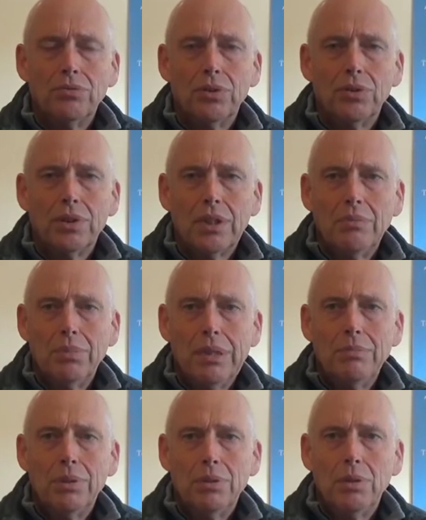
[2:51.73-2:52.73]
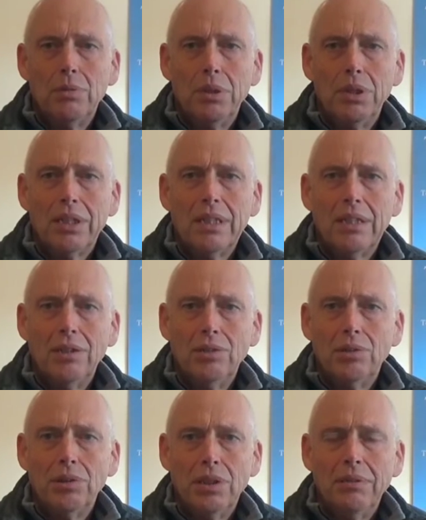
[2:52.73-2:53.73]
for the people who are working in
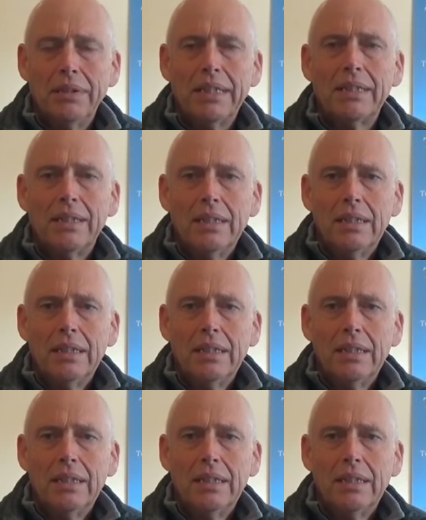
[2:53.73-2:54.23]
your unit.